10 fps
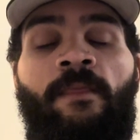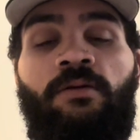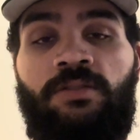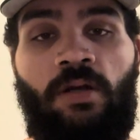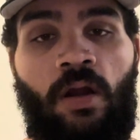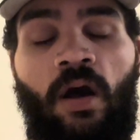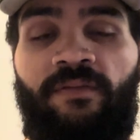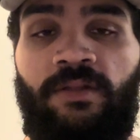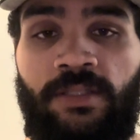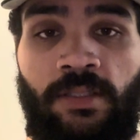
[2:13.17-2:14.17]
to our
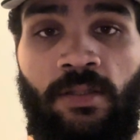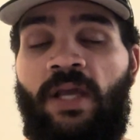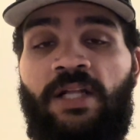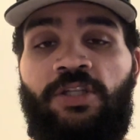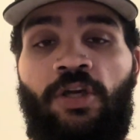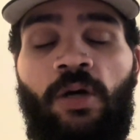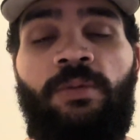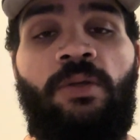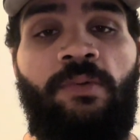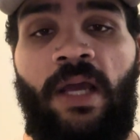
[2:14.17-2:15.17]
offense. We got
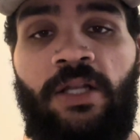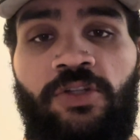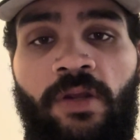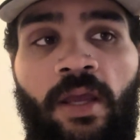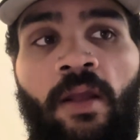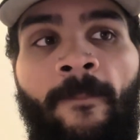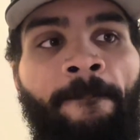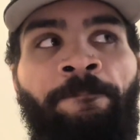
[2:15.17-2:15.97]
Jacoby, we got Trey,